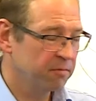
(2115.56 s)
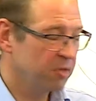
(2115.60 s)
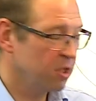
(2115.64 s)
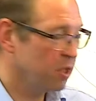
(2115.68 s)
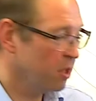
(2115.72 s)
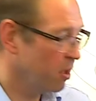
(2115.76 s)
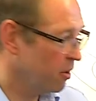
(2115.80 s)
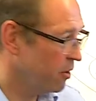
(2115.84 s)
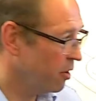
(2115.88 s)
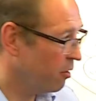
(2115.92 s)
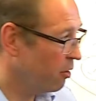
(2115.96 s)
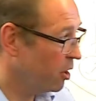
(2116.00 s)

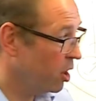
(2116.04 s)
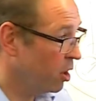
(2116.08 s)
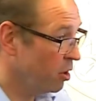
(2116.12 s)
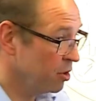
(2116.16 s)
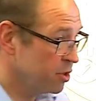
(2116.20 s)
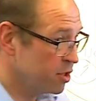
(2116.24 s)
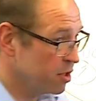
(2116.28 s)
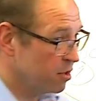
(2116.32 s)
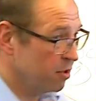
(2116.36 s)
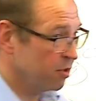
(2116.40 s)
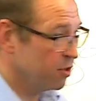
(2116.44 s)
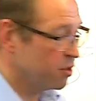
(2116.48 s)
You know, there are
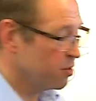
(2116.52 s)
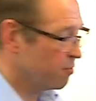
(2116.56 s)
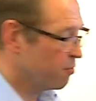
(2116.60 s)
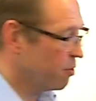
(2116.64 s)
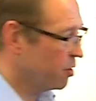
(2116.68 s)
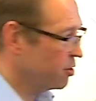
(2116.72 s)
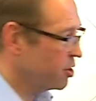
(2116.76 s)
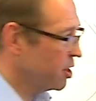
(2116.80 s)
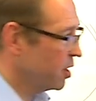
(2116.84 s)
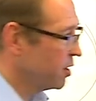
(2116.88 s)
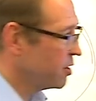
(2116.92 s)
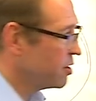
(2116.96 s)
lots and lots of
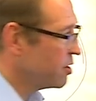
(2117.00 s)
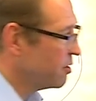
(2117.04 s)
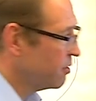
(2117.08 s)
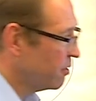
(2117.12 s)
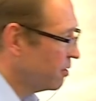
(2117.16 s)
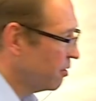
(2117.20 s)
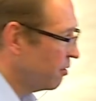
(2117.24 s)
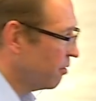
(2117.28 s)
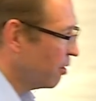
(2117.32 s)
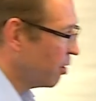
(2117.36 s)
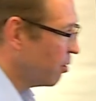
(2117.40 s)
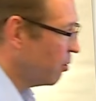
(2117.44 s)
projects
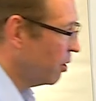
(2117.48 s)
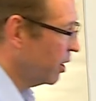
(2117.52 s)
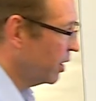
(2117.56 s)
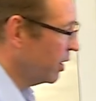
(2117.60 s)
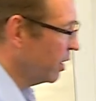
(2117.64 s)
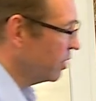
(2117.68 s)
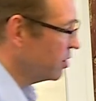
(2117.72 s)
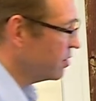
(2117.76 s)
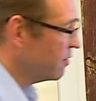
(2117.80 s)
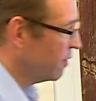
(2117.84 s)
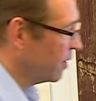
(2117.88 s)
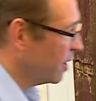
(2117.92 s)
that require
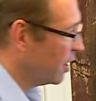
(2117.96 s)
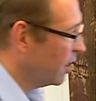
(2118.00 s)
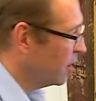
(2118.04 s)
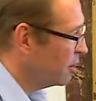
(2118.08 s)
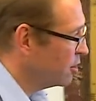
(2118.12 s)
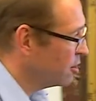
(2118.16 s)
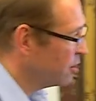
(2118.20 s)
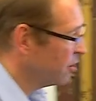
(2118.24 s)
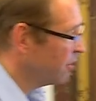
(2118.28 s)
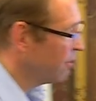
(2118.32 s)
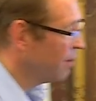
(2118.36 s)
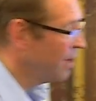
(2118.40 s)

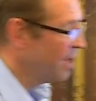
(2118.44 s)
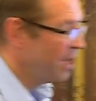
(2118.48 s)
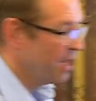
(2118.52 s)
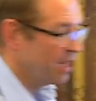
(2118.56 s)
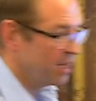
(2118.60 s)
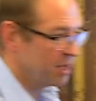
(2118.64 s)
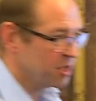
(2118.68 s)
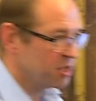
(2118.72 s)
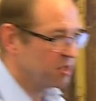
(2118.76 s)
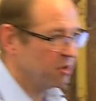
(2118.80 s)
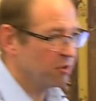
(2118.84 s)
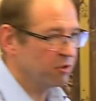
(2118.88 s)
notification.
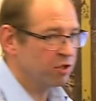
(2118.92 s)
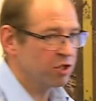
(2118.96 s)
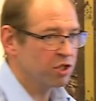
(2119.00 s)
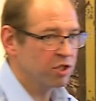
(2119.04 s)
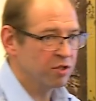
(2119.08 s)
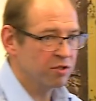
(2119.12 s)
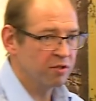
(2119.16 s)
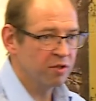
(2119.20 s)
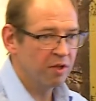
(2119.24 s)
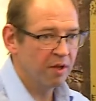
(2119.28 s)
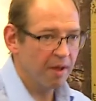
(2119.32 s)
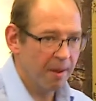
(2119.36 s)
It's not
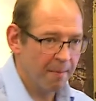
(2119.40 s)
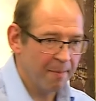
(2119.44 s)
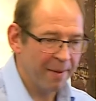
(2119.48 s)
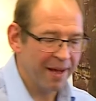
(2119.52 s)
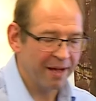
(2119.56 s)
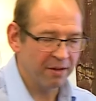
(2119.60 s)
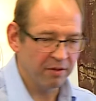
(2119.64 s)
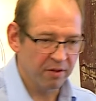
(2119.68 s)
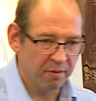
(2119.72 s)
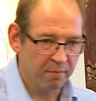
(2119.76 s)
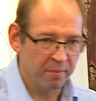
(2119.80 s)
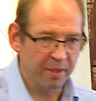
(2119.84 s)

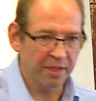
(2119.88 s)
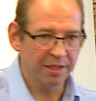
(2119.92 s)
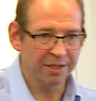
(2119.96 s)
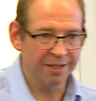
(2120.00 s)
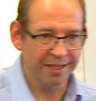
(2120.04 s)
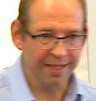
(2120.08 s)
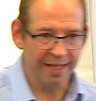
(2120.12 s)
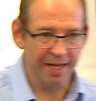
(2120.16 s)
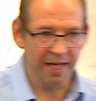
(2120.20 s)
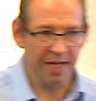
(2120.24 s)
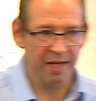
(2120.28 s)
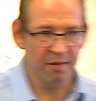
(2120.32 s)
about the
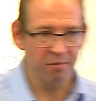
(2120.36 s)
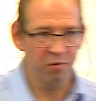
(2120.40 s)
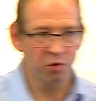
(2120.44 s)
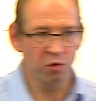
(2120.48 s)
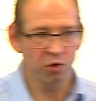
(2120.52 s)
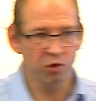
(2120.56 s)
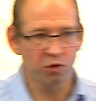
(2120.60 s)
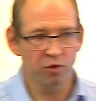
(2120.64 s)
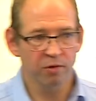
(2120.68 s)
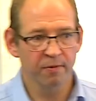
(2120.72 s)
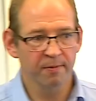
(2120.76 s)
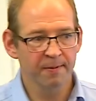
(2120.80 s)
building
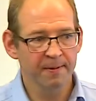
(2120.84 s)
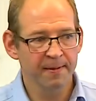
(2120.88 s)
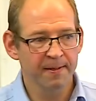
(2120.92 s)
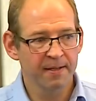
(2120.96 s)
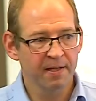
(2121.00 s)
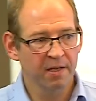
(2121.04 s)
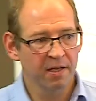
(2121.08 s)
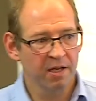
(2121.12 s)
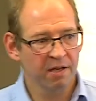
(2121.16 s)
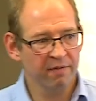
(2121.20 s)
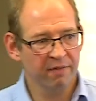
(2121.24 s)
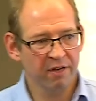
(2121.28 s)
anymore.
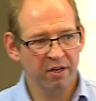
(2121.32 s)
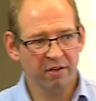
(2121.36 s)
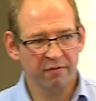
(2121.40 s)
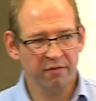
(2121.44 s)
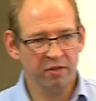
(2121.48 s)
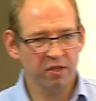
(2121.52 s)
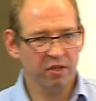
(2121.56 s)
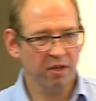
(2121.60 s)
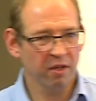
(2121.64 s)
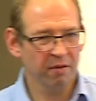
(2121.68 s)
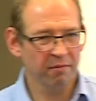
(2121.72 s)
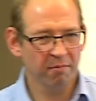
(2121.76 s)
Have any of
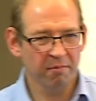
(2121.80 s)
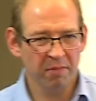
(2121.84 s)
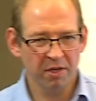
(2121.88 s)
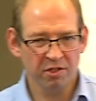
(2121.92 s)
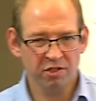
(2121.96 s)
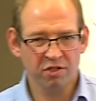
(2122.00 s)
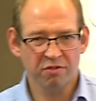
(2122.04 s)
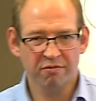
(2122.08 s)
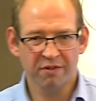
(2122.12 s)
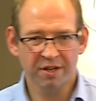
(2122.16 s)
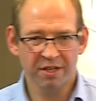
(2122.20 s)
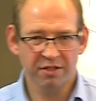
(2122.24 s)
you done
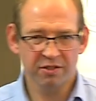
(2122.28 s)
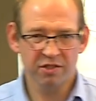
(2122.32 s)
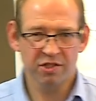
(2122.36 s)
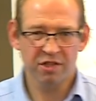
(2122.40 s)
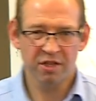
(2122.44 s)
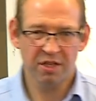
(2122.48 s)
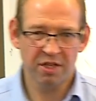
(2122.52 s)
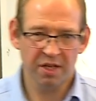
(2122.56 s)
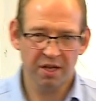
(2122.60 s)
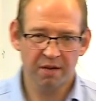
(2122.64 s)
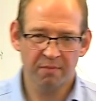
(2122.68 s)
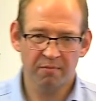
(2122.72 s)
much around
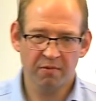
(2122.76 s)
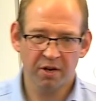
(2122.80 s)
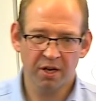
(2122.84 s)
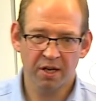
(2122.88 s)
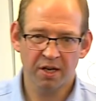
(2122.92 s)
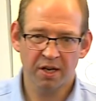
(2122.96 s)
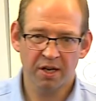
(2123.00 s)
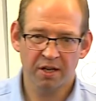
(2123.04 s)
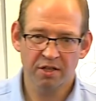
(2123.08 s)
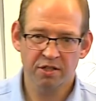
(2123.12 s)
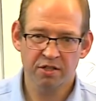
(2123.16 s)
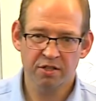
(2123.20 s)
CDM
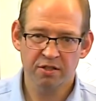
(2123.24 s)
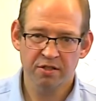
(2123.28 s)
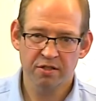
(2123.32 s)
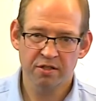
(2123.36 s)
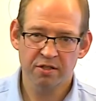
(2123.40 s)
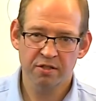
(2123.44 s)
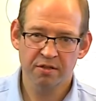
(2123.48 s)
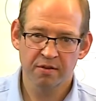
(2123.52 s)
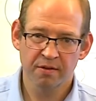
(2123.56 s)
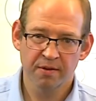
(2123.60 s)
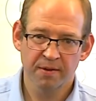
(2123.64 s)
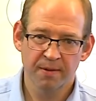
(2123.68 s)

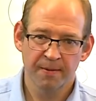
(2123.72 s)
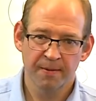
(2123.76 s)
regulations?